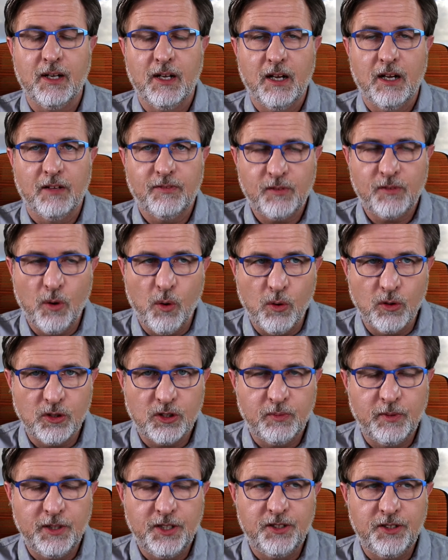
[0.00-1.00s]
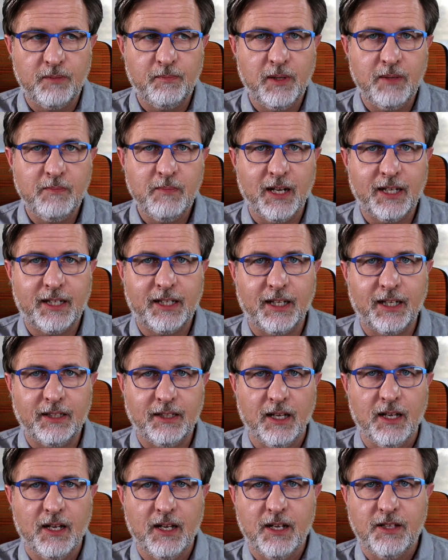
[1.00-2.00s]
of course we should be making
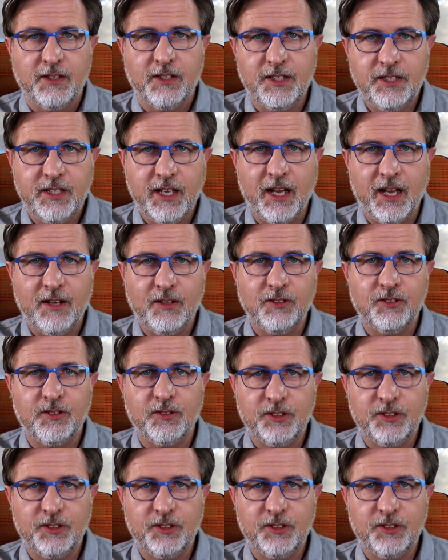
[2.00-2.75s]
the towns